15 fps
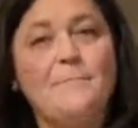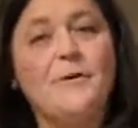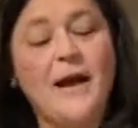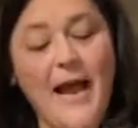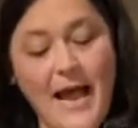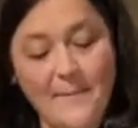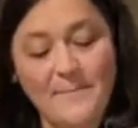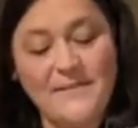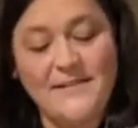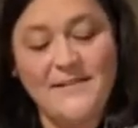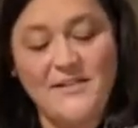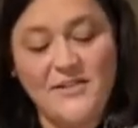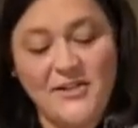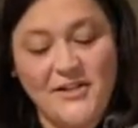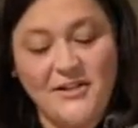Perhaps
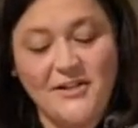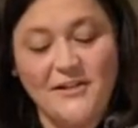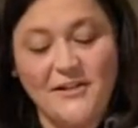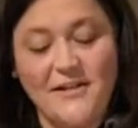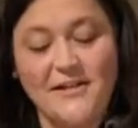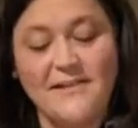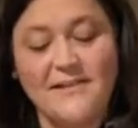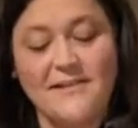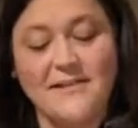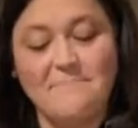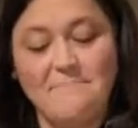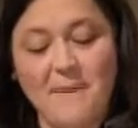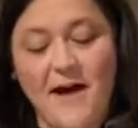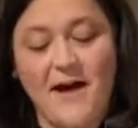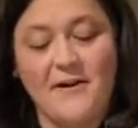this year is
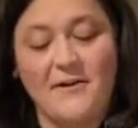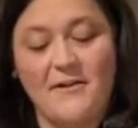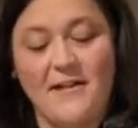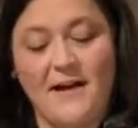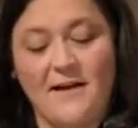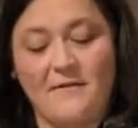the model